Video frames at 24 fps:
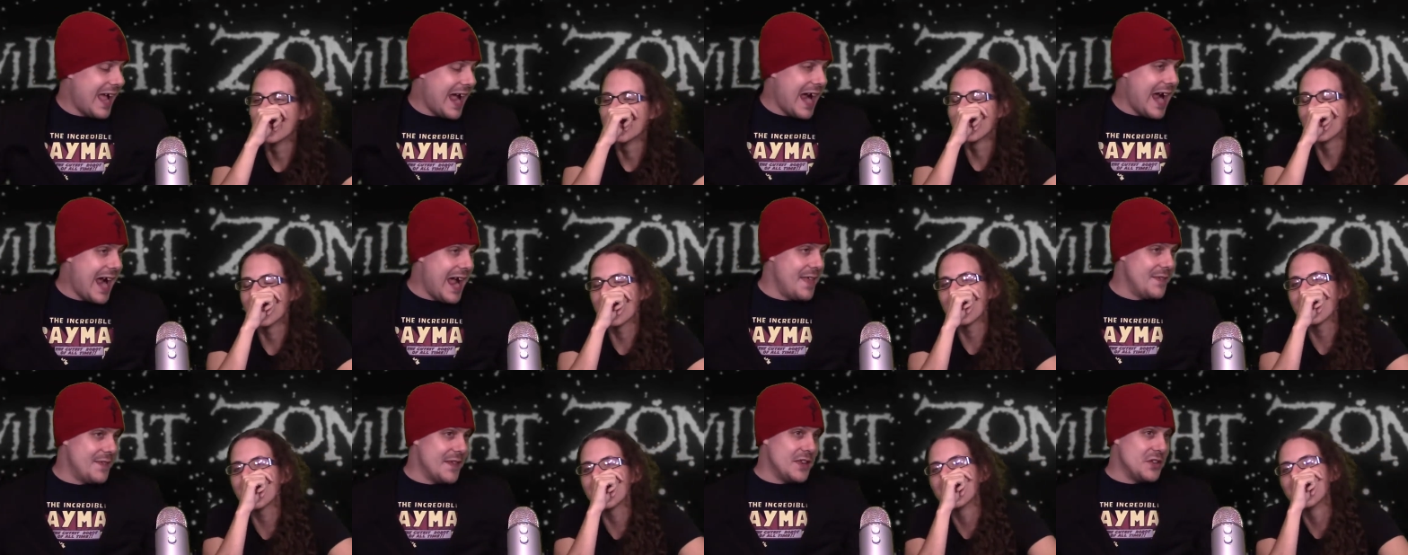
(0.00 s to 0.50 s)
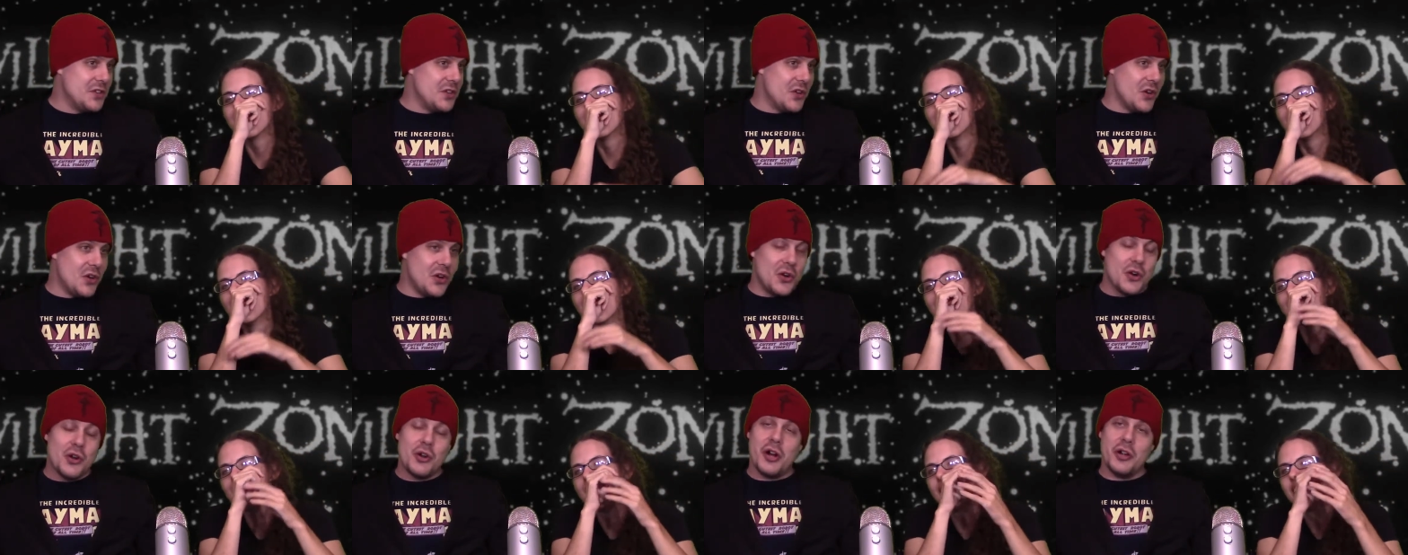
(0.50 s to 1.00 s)
Speaker 1: And then
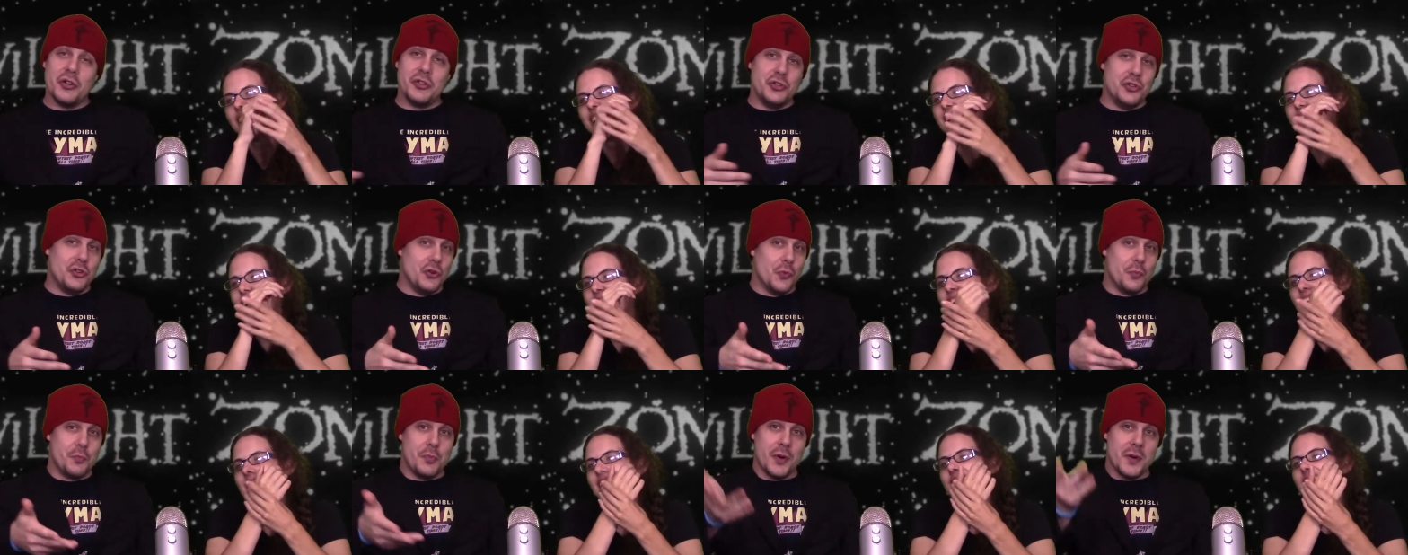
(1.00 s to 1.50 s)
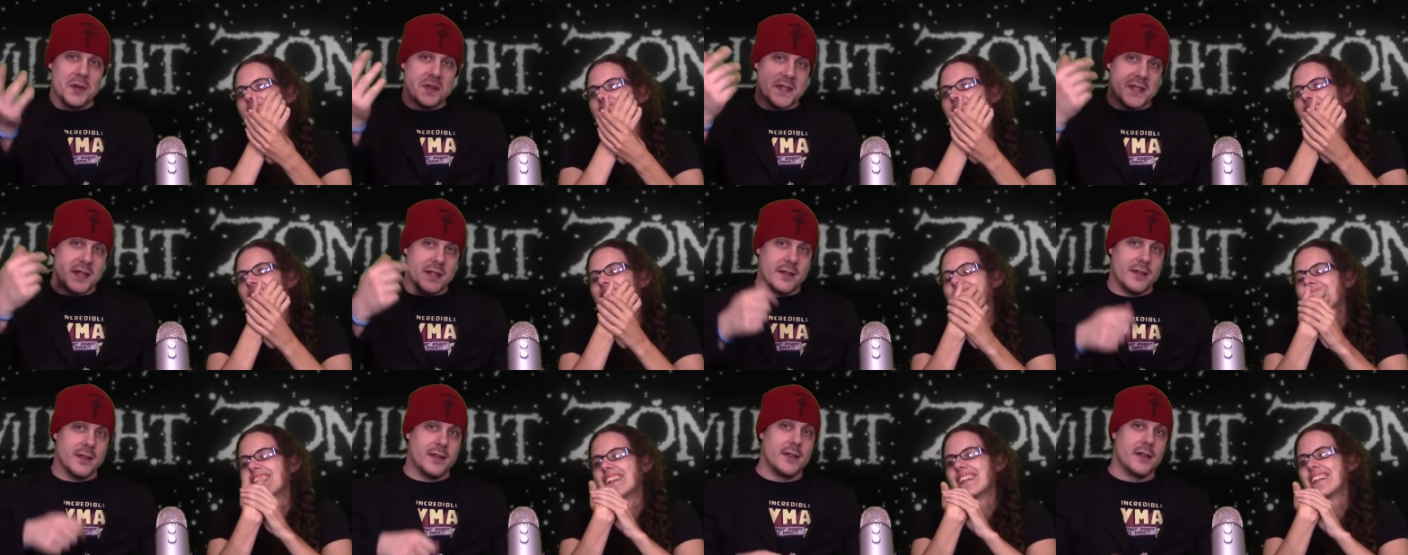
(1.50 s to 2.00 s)
you're a new
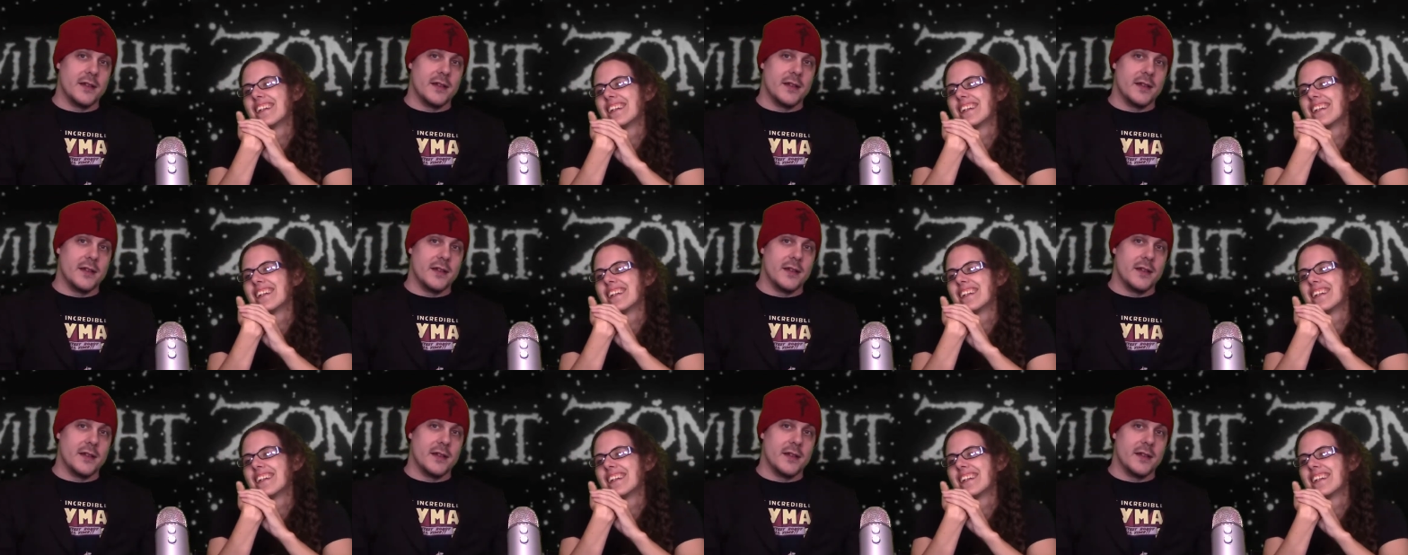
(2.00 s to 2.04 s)
person.